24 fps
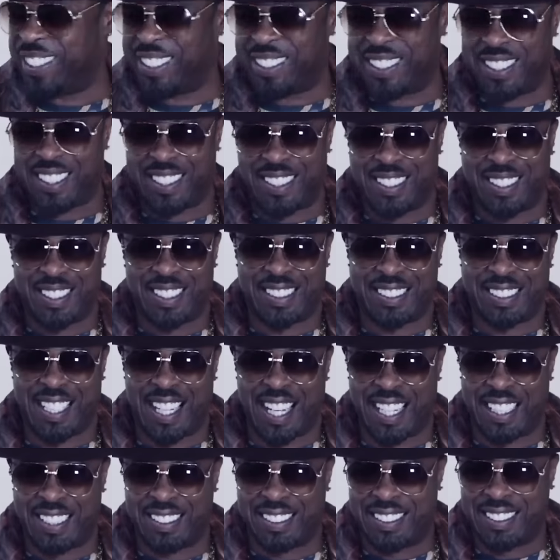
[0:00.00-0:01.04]
you think you look
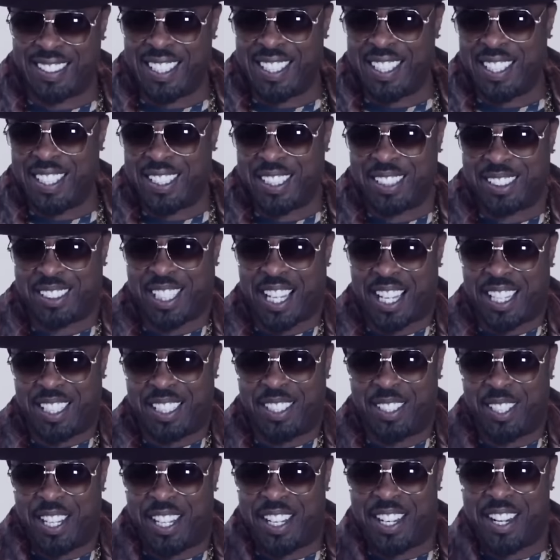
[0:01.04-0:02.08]
nice. It's like
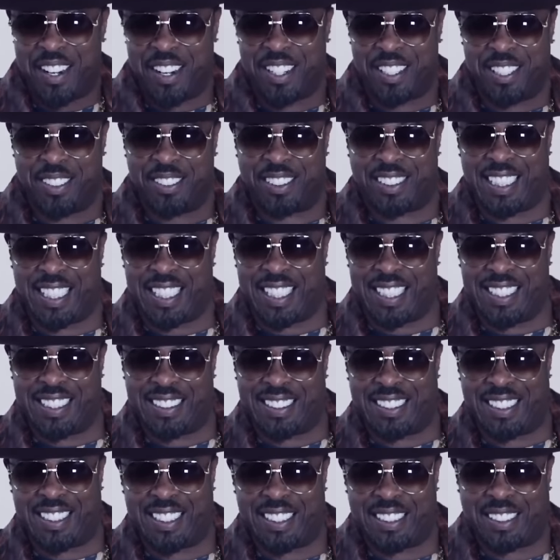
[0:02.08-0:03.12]
you hear it, you singing
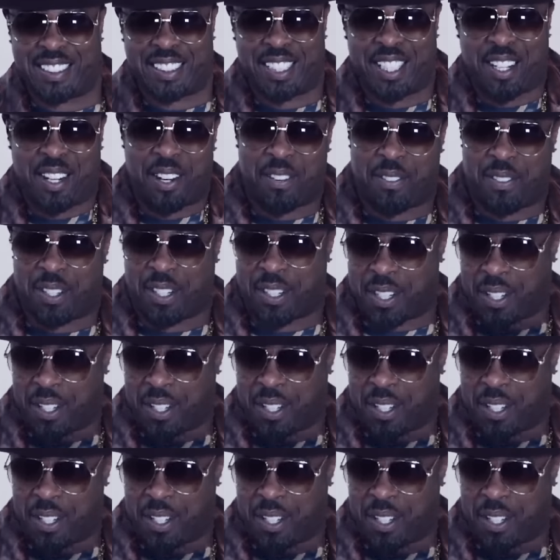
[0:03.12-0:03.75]
it to yourself.